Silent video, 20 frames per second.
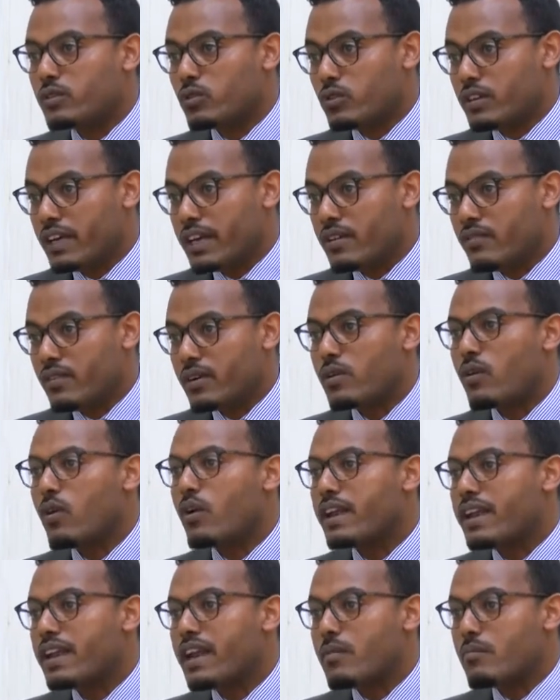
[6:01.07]
deliver
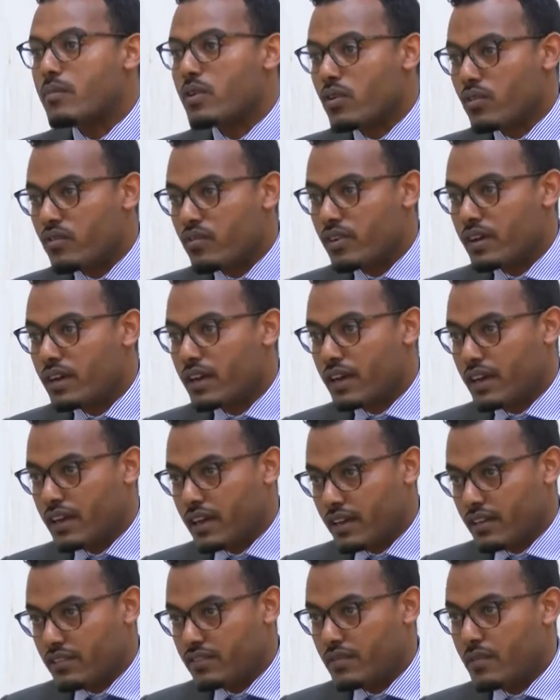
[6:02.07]
on a number of
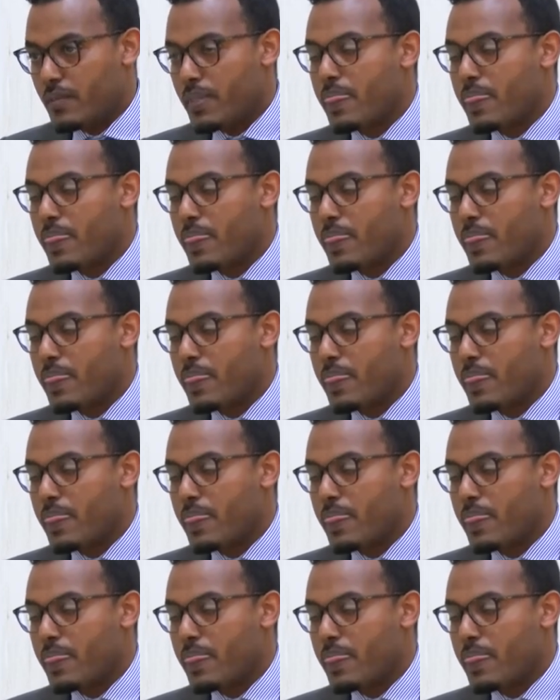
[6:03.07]
areas.